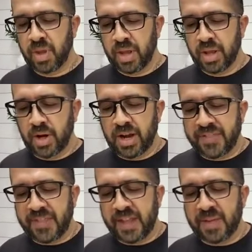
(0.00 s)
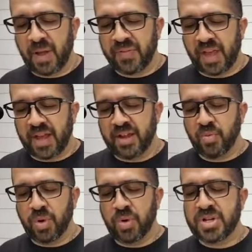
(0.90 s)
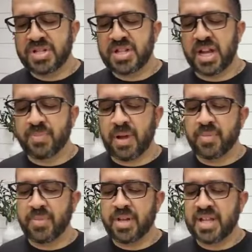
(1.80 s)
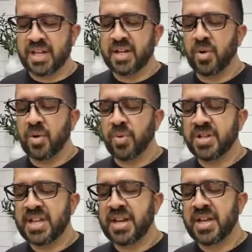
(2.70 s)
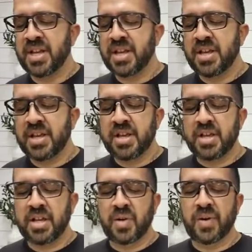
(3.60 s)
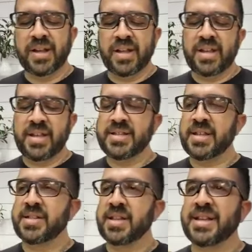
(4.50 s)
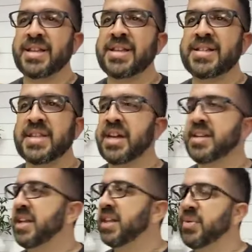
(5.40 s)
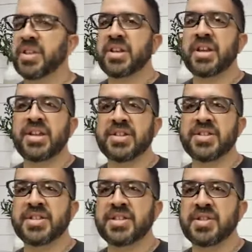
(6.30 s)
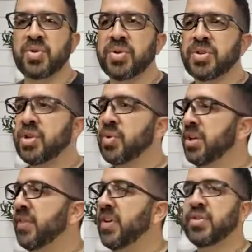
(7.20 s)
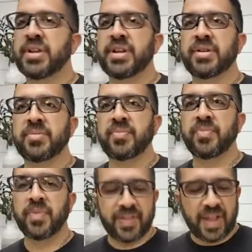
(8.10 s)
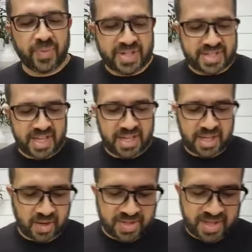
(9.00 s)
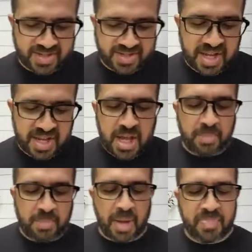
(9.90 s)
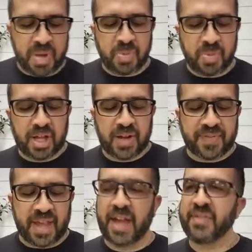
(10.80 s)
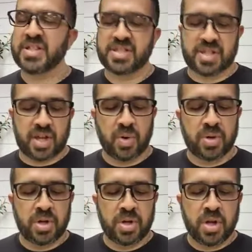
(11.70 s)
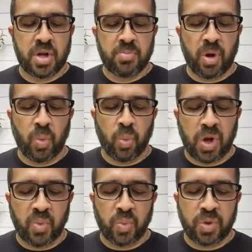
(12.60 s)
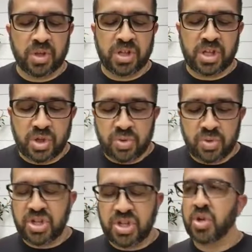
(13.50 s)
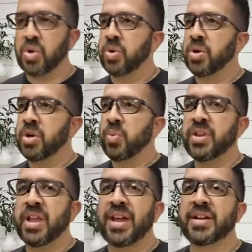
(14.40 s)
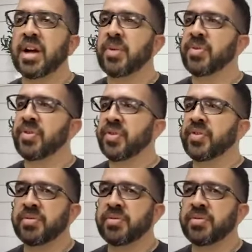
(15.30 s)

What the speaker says: You know, and I think about that. What did we just talk about a second ago where he said, you know what? It's like he's done dealing with the nations. He's going to you individually. And that's what he's saying here. He says, "My people love to have it so, but what will you do when the end comes?"